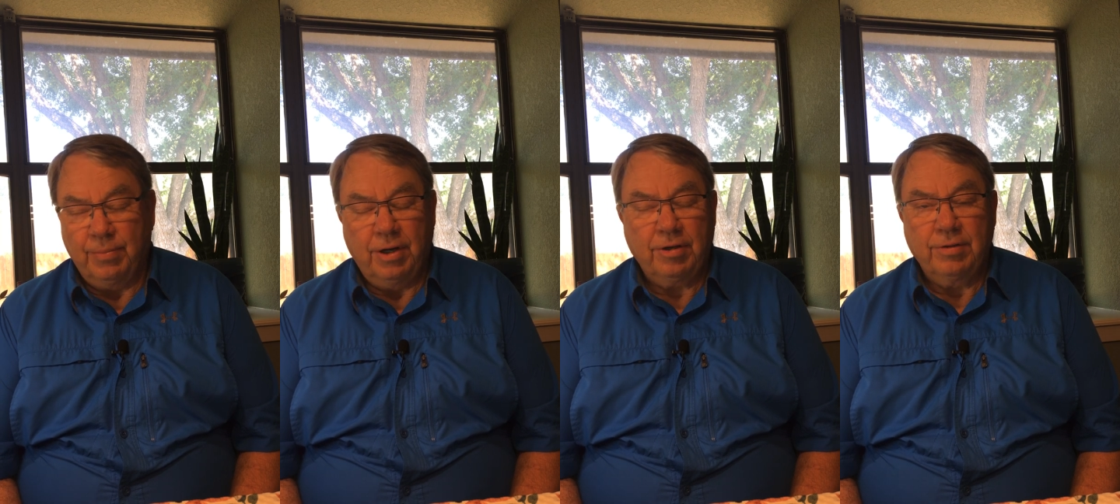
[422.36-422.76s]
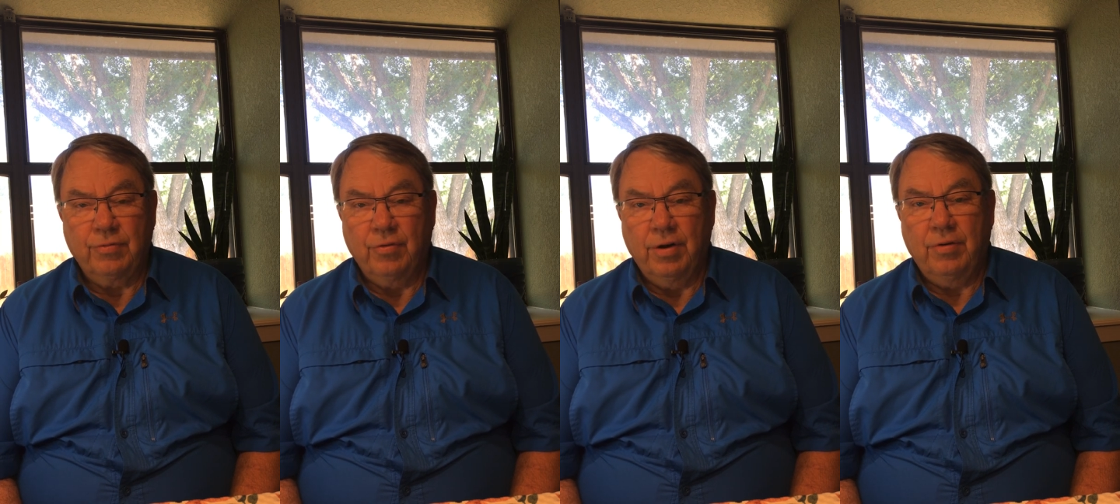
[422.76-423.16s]
could
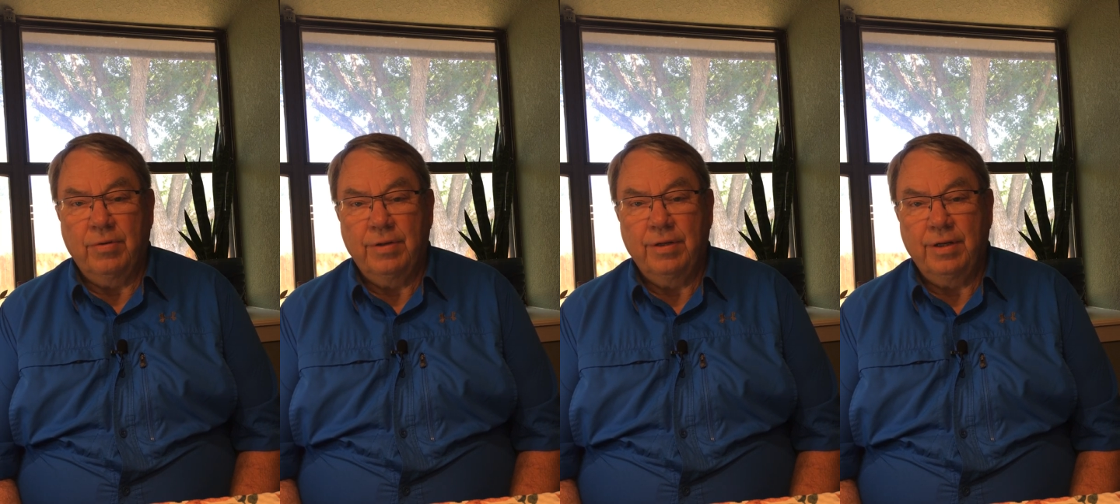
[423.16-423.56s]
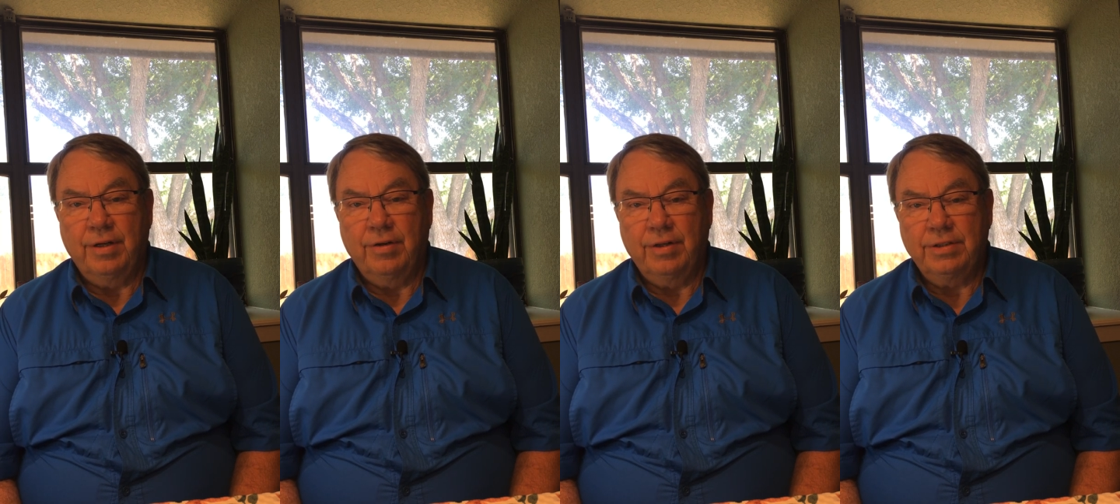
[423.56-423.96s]
throw.
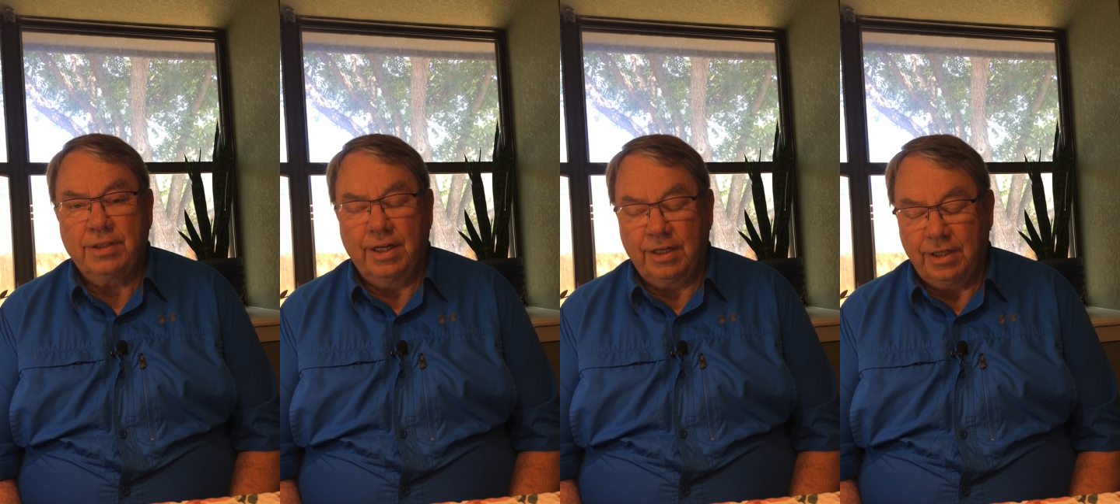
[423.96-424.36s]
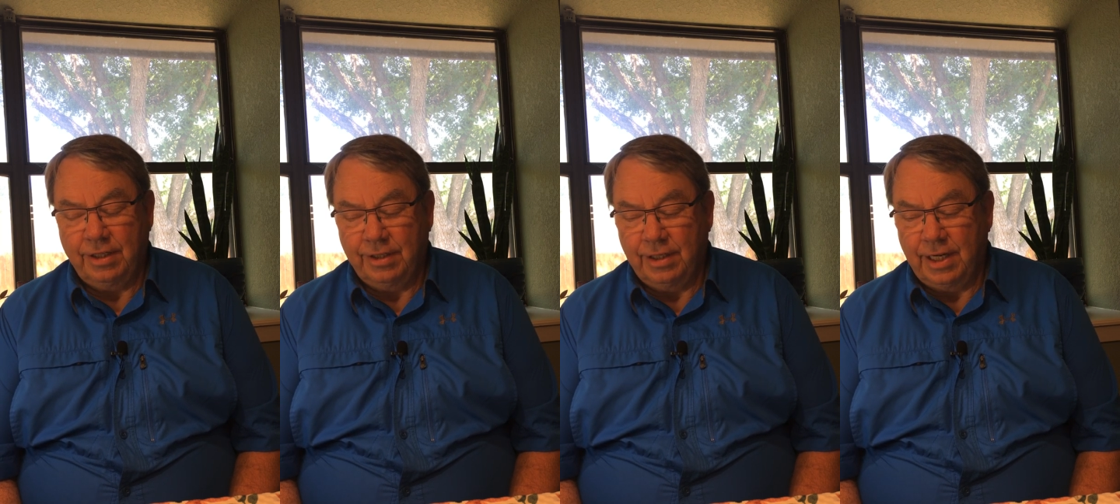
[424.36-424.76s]
He's the kind of
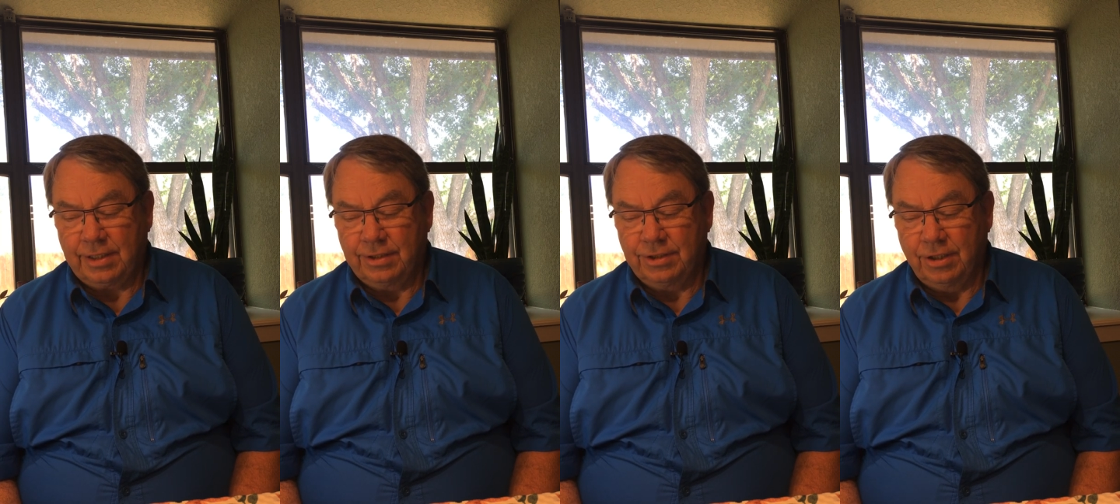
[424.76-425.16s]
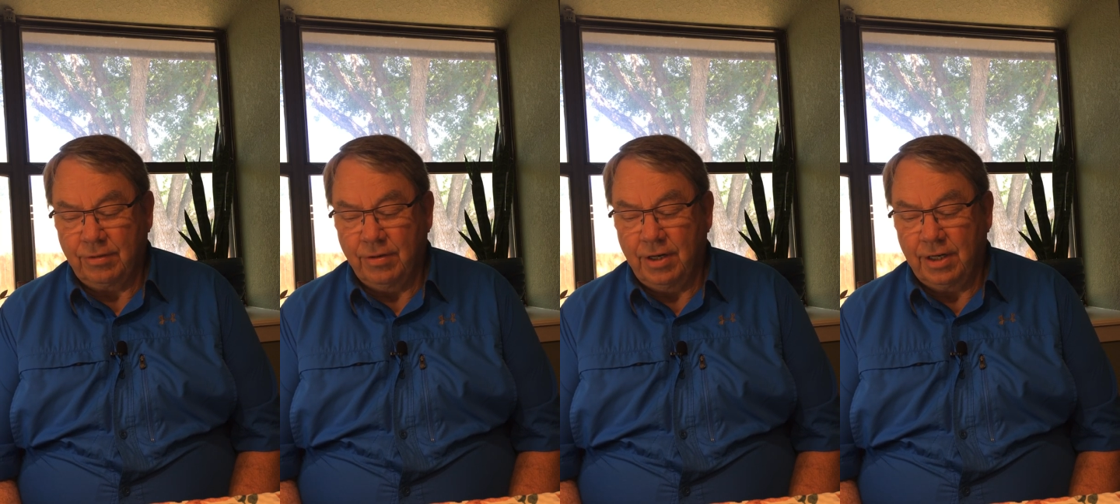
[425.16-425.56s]
kid that liked to
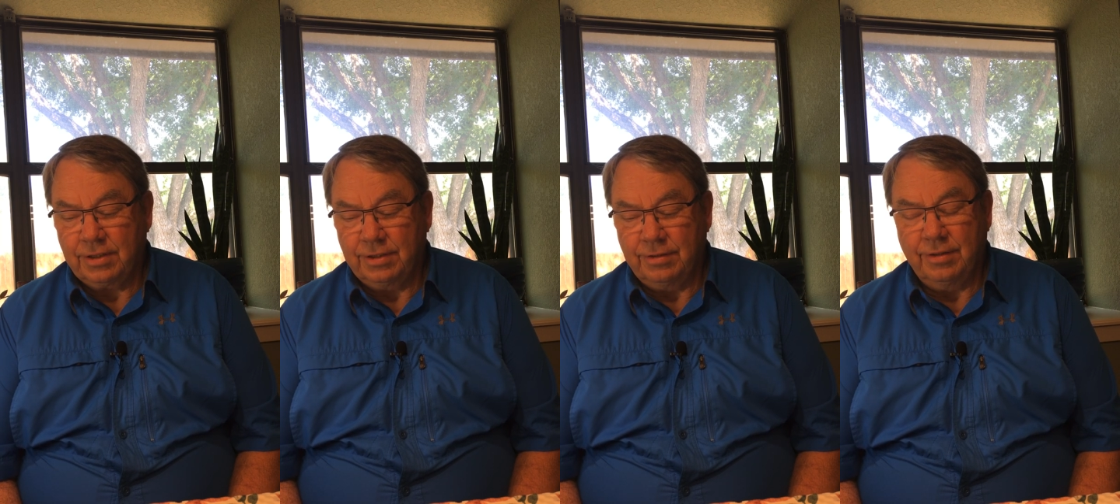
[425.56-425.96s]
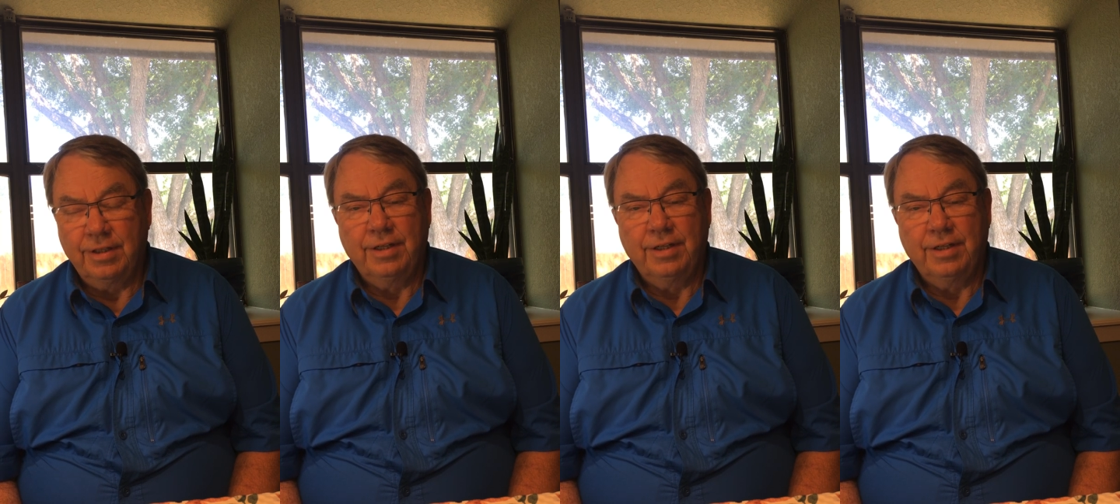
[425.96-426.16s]
chunk rocks and